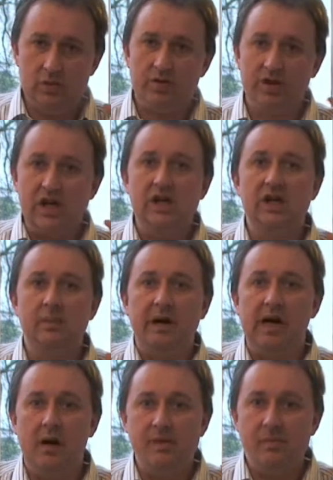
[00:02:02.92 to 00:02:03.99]
you were thinking
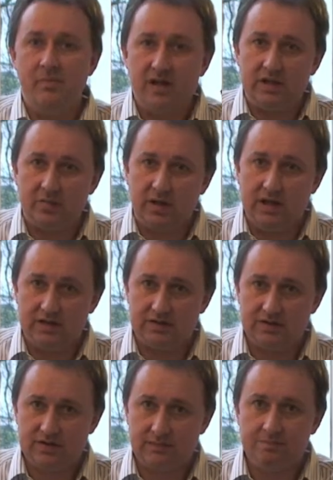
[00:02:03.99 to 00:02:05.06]
about a memory in the past.